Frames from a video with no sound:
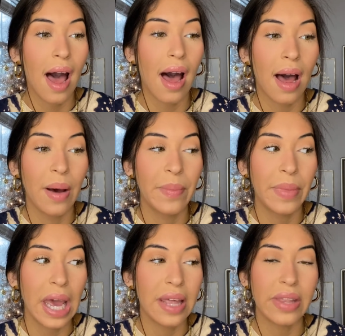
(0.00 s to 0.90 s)

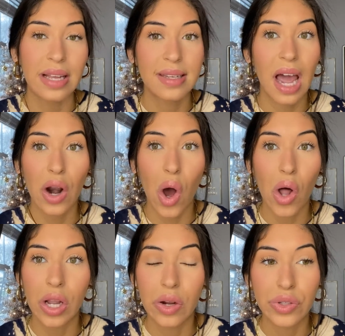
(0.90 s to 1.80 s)
And that's kind of
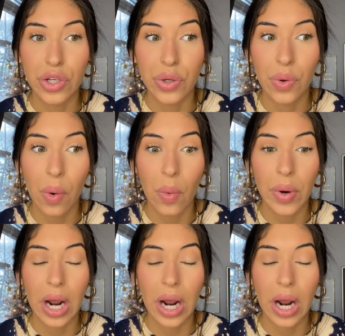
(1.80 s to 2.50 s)
all I'll do when